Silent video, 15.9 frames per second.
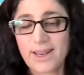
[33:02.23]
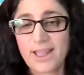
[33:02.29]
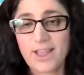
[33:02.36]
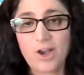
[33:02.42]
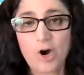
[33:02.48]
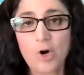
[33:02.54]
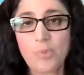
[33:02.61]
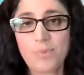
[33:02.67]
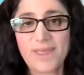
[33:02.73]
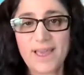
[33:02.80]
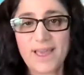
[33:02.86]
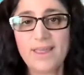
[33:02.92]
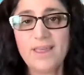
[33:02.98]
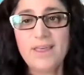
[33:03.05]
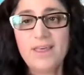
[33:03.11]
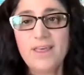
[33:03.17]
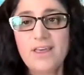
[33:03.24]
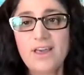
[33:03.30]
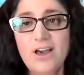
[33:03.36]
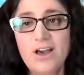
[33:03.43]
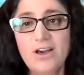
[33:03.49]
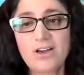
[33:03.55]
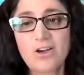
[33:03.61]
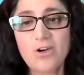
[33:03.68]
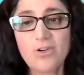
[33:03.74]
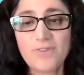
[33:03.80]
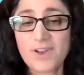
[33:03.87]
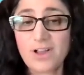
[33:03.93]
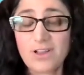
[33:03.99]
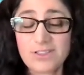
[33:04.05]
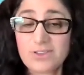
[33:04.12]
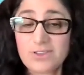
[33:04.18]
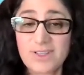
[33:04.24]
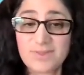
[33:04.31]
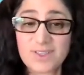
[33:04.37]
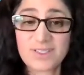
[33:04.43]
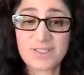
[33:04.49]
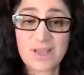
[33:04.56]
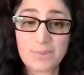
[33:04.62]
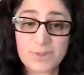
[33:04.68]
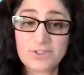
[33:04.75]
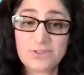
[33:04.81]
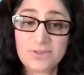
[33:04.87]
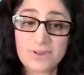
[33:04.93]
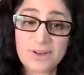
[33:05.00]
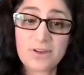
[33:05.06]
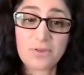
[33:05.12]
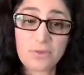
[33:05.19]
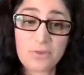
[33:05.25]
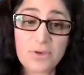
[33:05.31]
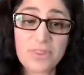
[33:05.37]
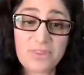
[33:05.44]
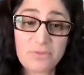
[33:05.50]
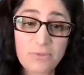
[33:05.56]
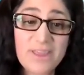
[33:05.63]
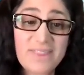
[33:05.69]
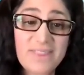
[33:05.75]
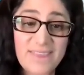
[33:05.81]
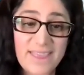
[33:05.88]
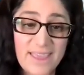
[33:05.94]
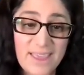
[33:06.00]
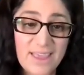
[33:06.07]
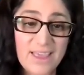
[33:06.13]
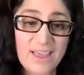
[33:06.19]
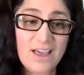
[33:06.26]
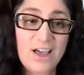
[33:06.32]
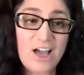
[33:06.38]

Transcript: And I hope that COVID also gives us an opportunity to rethink